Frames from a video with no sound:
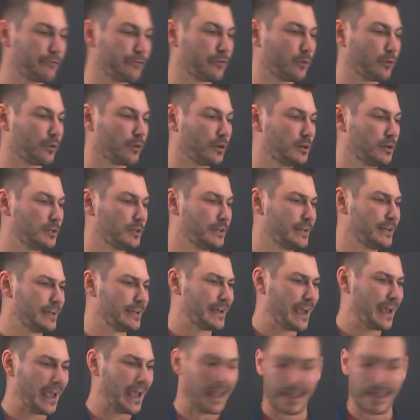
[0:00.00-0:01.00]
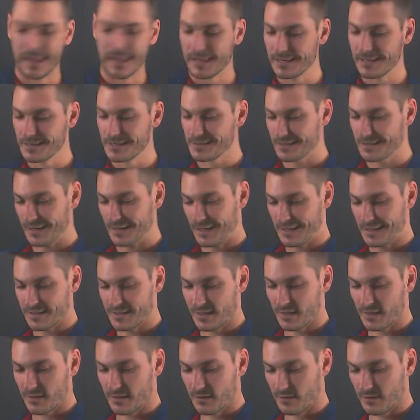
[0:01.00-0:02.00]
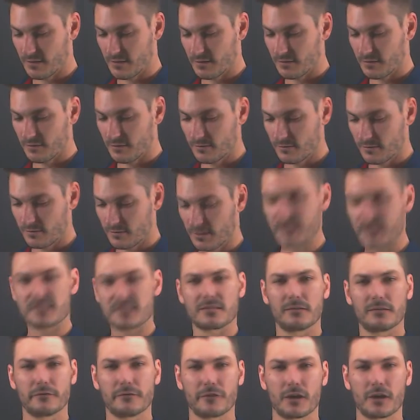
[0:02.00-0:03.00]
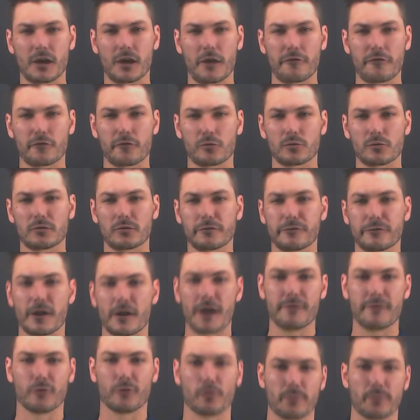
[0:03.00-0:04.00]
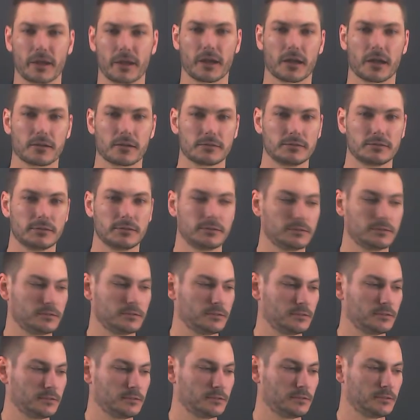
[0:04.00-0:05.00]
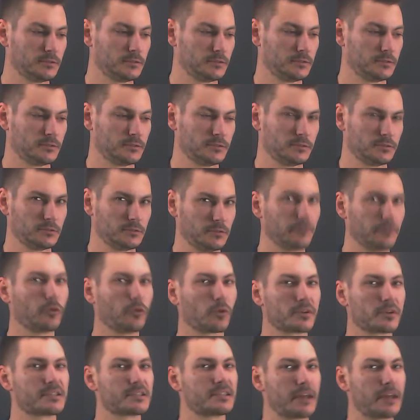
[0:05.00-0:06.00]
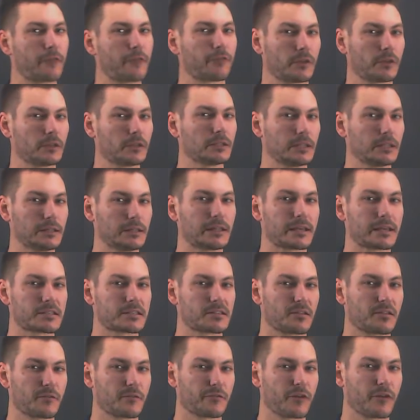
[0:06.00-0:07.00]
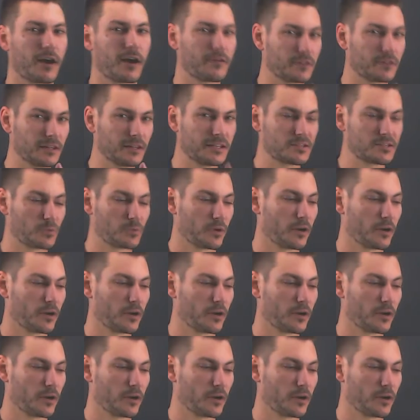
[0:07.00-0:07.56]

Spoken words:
4, and is it less than 5 or 5 or bigger? 4 is definitely less than 5, at least